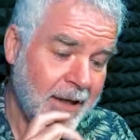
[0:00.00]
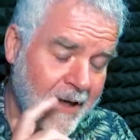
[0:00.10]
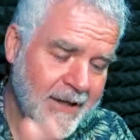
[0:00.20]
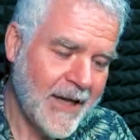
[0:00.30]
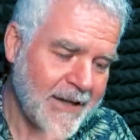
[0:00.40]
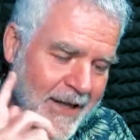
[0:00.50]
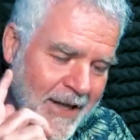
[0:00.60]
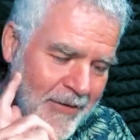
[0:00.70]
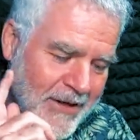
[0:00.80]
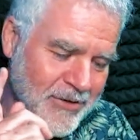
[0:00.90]
and and
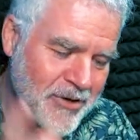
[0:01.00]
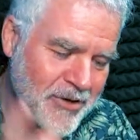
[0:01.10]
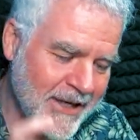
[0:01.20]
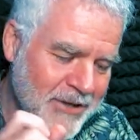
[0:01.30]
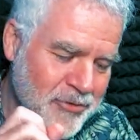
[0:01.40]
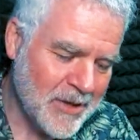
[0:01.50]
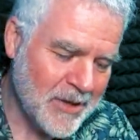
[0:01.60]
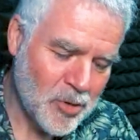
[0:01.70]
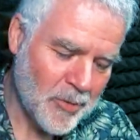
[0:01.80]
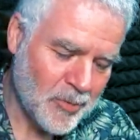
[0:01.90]
now that's a really
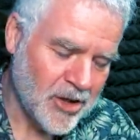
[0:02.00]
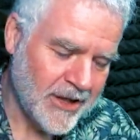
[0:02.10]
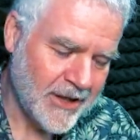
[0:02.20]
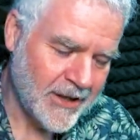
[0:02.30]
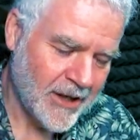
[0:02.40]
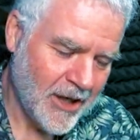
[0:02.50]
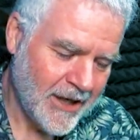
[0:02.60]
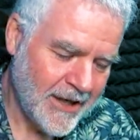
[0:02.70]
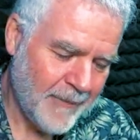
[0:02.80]
interesting point because I I